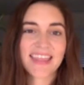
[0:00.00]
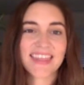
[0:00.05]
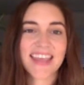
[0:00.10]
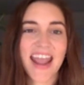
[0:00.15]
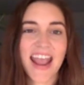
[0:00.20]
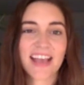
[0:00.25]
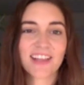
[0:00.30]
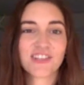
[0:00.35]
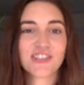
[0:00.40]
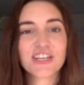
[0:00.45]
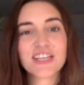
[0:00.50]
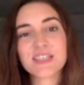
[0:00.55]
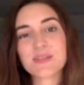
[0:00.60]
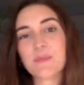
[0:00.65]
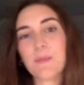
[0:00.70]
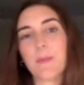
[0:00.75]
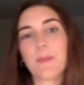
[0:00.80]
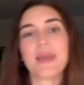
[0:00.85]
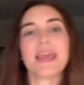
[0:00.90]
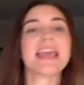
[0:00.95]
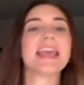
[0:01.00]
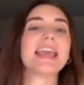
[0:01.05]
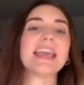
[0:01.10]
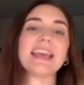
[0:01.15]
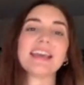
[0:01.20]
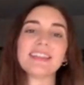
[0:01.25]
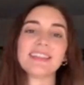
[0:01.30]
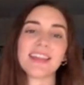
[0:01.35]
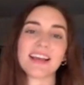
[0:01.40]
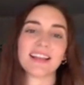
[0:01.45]
The answer is
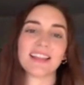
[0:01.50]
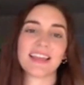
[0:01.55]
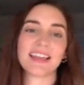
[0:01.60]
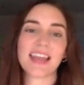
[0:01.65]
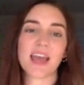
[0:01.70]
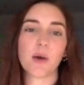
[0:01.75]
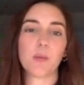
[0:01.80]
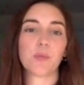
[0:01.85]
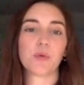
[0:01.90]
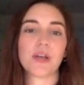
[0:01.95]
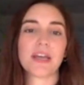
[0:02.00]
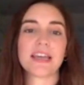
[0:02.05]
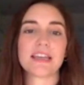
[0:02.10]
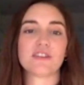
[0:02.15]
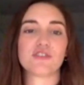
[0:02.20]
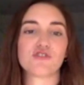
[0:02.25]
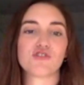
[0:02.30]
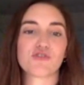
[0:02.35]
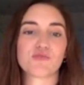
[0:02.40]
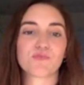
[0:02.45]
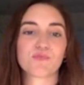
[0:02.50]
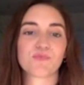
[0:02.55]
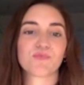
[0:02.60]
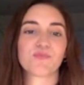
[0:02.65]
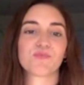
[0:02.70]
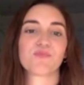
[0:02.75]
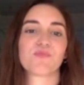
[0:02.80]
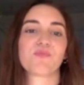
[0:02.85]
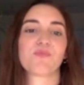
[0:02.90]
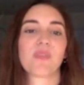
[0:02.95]
B, the Glendale Bridge.
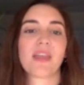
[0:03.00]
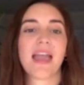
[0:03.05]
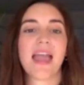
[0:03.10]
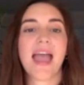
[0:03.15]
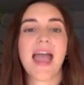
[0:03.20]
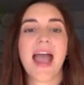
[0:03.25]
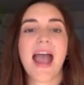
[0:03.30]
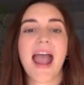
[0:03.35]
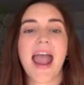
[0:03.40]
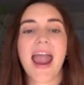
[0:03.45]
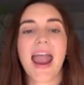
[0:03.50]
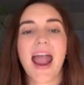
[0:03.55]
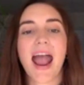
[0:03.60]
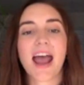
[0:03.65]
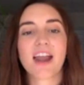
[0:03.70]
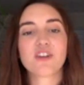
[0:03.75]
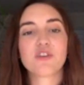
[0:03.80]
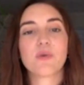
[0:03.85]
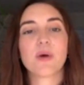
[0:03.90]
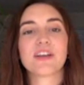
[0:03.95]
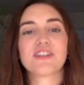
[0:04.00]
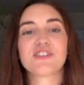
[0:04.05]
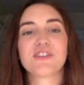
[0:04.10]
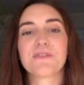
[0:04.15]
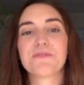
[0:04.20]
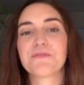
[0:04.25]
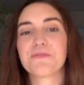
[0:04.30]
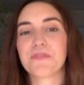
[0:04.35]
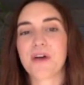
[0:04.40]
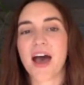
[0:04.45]
And
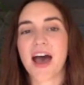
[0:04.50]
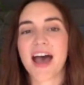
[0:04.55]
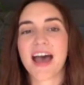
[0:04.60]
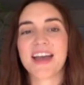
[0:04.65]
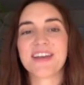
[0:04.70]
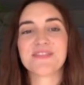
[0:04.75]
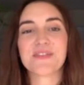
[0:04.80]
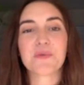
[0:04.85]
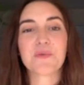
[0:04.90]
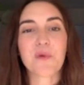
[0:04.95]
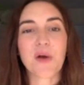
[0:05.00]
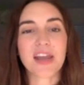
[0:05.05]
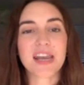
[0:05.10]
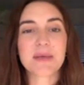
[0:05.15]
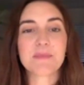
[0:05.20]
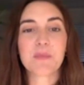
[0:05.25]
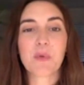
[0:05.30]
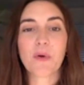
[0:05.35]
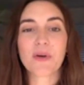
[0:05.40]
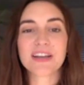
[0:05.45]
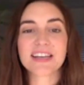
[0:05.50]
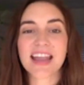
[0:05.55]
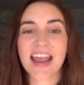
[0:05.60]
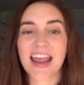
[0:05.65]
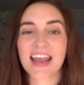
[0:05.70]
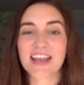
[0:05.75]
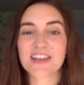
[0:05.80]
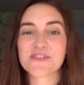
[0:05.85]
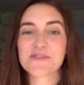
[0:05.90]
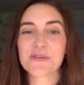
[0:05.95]
question 5, what important
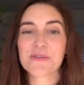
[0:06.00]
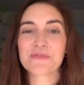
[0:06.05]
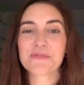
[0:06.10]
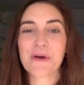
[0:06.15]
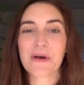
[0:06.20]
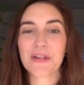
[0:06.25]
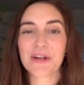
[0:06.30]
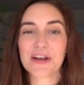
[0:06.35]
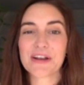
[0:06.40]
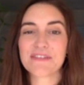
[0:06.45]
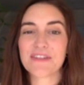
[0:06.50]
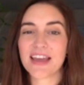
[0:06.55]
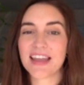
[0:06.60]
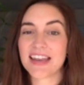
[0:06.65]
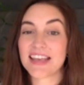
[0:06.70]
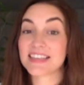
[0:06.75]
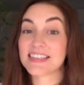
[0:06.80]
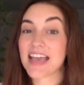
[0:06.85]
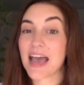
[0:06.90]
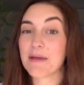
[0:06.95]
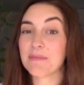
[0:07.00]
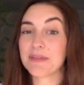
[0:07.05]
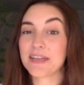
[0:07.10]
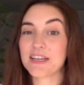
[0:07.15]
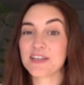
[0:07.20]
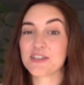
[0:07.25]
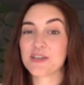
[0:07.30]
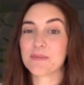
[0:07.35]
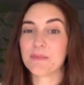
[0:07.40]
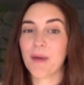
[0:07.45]
annual Fuller event is
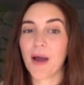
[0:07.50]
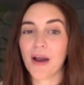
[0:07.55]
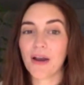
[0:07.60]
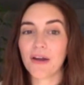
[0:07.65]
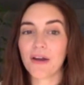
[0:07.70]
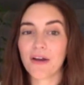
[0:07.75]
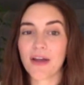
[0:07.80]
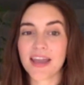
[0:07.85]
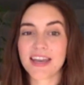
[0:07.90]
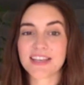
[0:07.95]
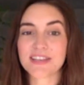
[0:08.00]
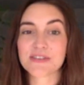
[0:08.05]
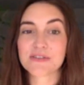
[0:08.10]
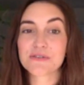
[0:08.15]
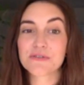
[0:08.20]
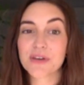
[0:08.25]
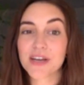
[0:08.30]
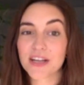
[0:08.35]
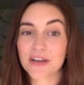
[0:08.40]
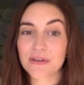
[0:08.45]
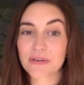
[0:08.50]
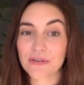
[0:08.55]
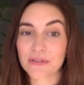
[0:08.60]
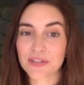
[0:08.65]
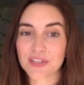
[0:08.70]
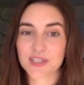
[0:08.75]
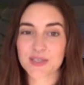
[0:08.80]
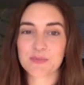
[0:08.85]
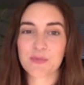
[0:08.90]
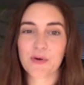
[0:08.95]
happening tomorrow and is
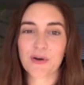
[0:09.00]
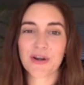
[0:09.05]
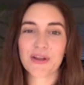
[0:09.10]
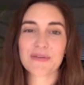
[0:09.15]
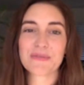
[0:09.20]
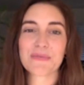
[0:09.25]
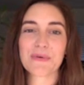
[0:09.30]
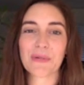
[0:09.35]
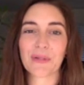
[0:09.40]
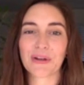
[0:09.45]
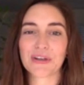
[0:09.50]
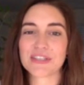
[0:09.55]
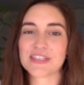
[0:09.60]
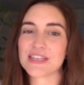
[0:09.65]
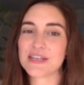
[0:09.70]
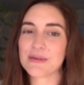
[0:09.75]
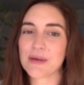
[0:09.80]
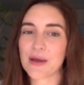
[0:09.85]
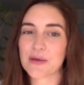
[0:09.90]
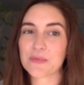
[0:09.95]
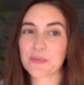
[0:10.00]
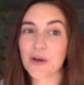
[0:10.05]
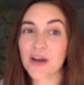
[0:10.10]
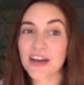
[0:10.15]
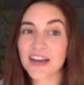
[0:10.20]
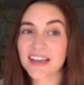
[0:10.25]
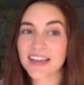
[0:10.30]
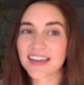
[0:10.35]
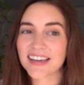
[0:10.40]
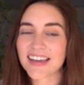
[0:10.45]
critical to supporting Fuller's year-round
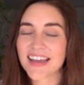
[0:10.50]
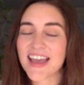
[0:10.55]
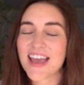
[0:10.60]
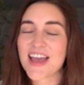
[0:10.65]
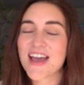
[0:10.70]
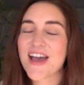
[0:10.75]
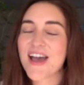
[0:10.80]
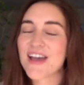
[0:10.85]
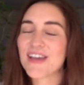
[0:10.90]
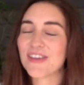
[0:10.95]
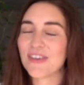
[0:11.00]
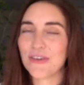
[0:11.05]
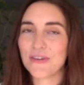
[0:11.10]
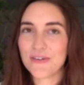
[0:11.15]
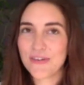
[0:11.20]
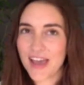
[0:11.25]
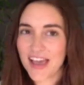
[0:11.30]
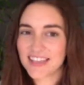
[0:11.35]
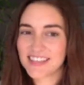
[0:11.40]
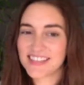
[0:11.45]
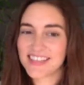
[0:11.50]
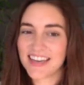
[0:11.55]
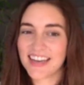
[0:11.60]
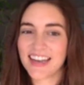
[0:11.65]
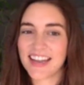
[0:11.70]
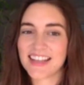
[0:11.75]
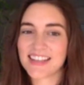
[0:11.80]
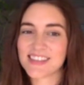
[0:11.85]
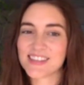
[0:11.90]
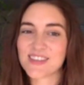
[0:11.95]
work? You guessed
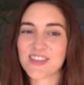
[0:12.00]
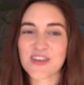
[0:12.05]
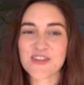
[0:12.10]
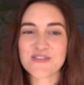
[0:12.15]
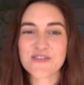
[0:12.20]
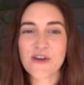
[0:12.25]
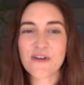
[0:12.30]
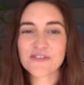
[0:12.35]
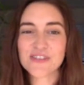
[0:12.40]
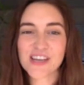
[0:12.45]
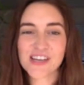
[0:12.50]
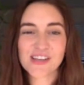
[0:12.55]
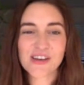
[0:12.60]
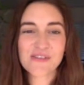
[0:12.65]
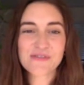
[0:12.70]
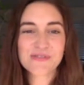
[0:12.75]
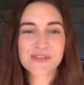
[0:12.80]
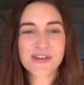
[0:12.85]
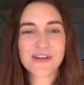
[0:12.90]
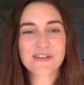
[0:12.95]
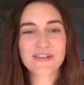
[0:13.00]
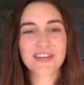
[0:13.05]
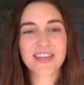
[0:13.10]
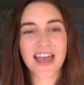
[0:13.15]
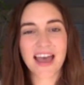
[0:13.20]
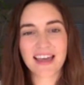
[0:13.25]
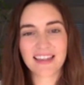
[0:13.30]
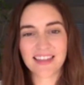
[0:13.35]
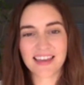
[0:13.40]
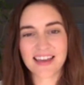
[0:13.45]
it, it's the Noche del Rio
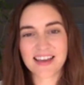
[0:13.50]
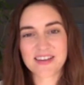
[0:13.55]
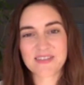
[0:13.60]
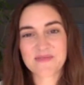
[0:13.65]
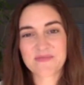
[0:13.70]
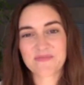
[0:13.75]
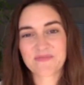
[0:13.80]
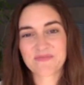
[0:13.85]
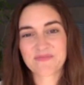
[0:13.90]
Gala.